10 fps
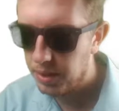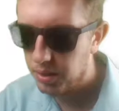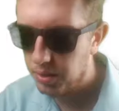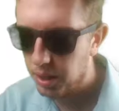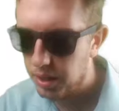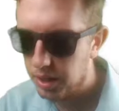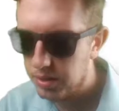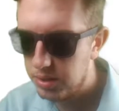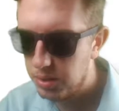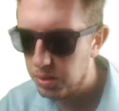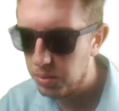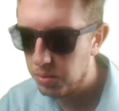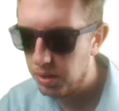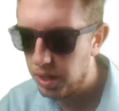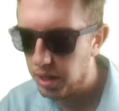Okay, now let's do
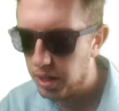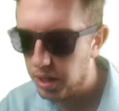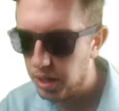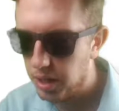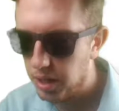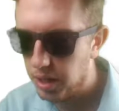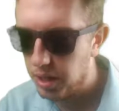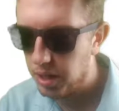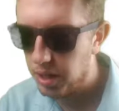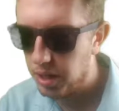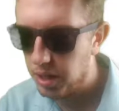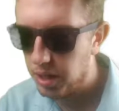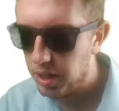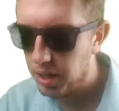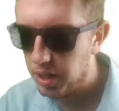the next row.
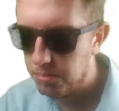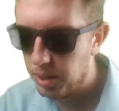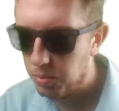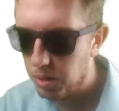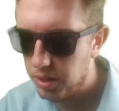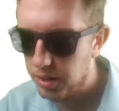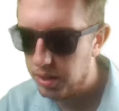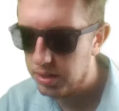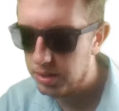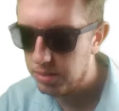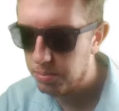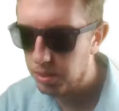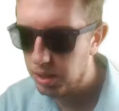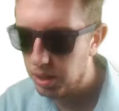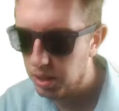I want this to
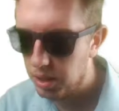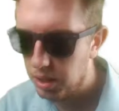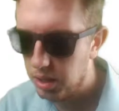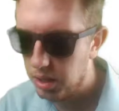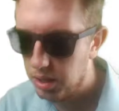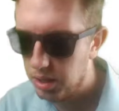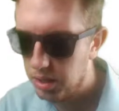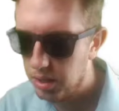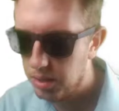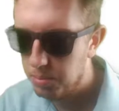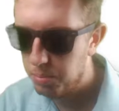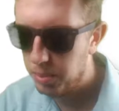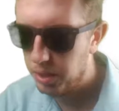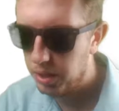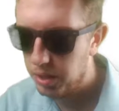be
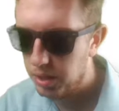pink.